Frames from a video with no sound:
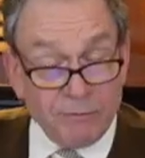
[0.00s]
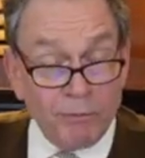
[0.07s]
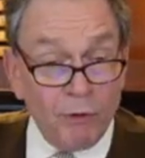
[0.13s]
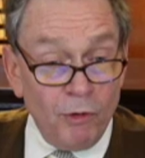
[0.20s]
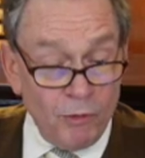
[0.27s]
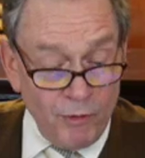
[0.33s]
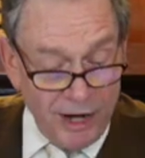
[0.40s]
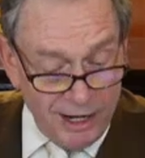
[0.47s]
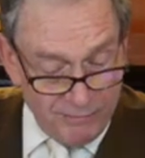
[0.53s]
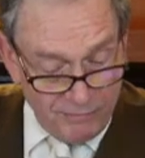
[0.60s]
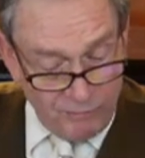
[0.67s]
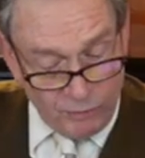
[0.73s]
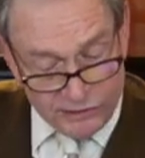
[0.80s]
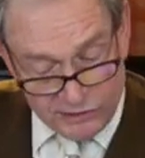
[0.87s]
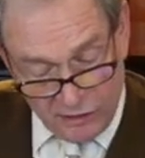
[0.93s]

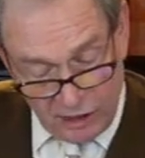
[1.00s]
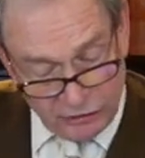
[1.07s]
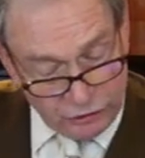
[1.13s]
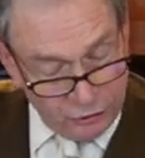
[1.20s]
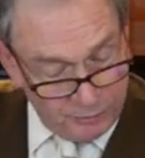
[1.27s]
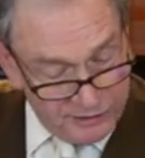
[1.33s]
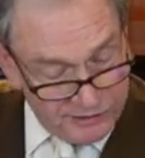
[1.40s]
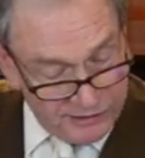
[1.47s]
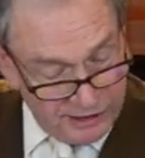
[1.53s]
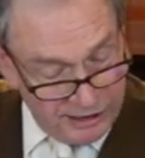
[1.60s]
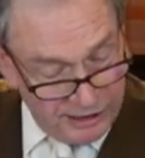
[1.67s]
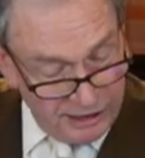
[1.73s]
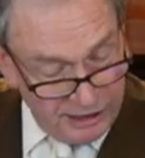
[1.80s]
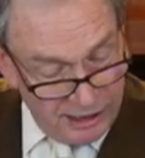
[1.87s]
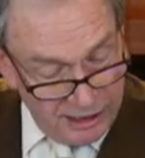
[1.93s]
program what song she'll be
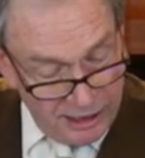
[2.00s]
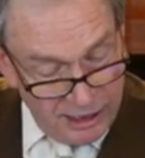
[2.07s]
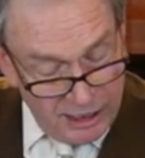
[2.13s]
singing.